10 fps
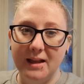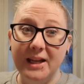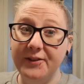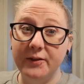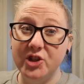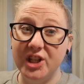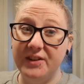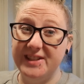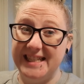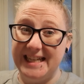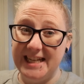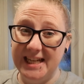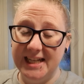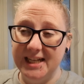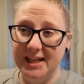leftover chili for
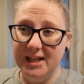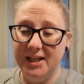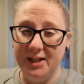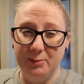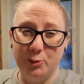tea um,